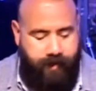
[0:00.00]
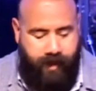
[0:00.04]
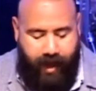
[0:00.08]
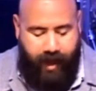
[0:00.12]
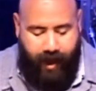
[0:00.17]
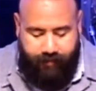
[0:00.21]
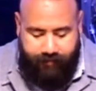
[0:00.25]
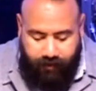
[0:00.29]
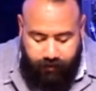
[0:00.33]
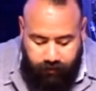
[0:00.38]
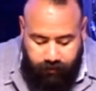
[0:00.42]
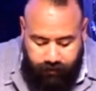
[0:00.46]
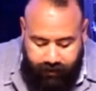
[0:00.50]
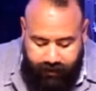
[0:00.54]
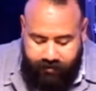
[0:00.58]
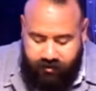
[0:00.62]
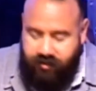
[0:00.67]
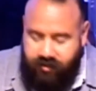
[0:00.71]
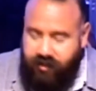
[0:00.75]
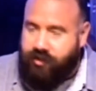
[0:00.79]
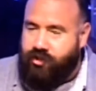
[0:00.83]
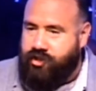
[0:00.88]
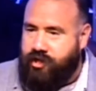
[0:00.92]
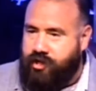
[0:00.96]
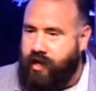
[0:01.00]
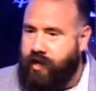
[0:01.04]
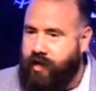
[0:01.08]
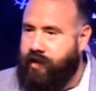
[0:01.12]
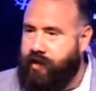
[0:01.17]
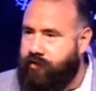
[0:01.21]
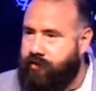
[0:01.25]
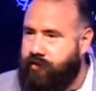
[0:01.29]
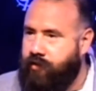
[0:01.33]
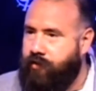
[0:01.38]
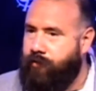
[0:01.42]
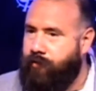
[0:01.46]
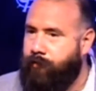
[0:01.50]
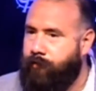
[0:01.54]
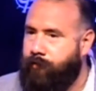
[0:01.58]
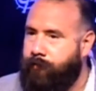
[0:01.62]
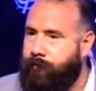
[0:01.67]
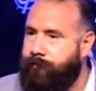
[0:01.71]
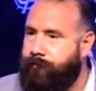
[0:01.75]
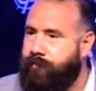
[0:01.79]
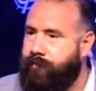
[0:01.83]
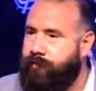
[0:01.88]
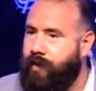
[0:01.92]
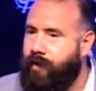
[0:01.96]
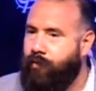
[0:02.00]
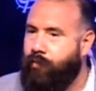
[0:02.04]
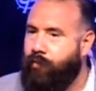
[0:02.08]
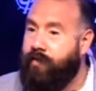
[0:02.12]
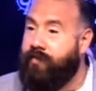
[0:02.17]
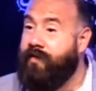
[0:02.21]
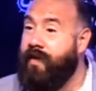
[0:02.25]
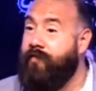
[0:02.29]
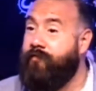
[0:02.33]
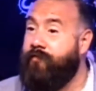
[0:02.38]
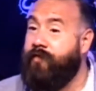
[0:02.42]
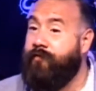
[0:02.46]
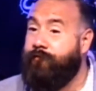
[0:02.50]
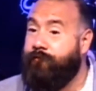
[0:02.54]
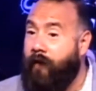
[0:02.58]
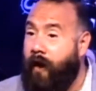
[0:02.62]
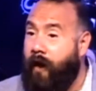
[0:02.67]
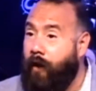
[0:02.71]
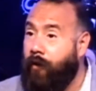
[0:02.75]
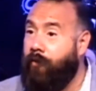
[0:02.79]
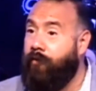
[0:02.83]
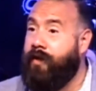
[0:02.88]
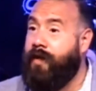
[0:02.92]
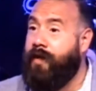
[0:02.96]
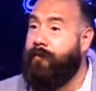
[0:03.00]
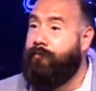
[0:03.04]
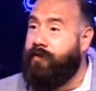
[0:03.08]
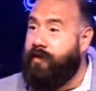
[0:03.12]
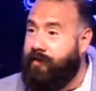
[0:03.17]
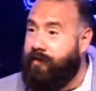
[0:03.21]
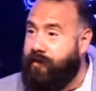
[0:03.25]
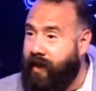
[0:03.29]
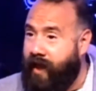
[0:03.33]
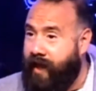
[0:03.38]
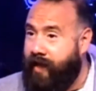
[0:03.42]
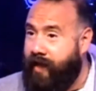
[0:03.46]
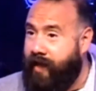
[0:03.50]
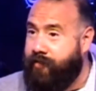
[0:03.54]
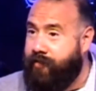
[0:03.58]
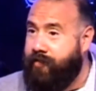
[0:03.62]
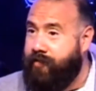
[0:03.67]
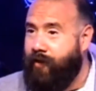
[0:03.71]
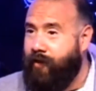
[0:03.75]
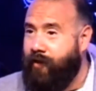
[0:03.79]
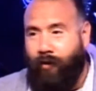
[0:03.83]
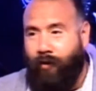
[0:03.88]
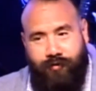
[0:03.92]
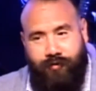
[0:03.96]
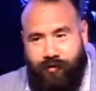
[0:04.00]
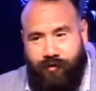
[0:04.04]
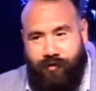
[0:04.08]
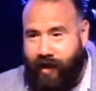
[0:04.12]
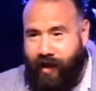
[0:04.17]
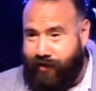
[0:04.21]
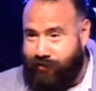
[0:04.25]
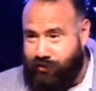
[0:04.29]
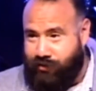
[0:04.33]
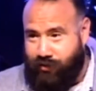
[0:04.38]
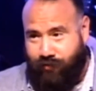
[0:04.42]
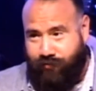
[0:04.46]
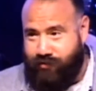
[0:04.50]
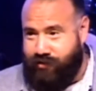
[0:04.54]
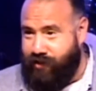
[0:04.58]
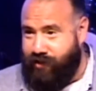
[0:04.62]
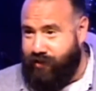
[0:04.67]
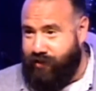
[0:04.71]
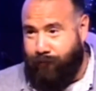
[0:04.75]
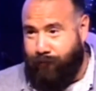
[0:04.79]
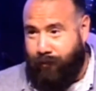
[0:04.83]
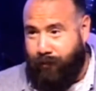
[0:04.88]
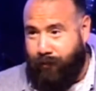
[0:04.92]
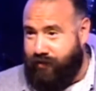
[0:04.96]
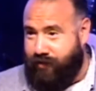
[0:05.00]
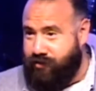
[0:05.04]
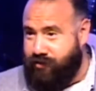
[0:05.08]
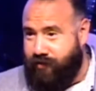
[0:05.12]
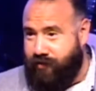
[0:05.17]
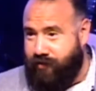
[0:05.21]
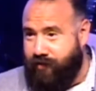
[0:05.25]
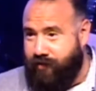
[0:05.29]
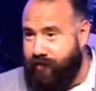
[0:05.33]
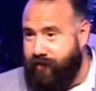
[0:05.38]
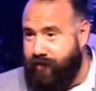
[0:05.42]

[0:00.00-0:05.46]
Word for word: And the least that she could do was even follow him to death. Oh, you guys don't see the picture.